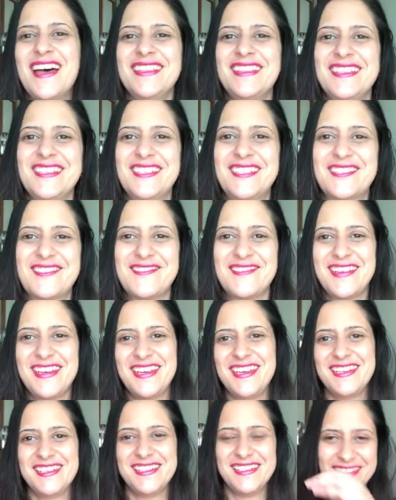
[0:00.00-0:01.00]
out the
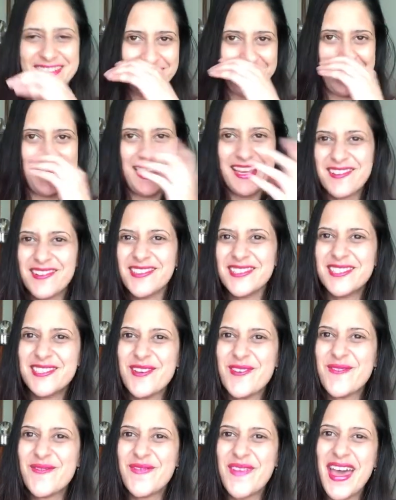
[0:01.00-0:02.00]
screen. They go
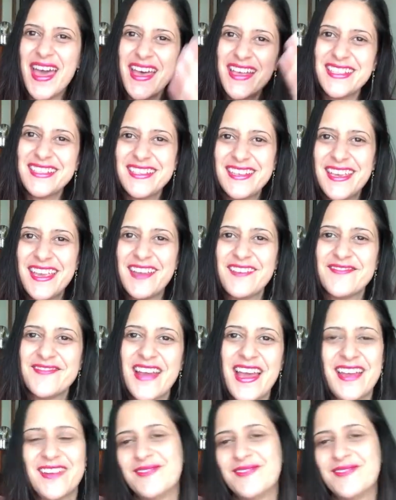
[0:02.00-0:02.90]
so fast. You can't.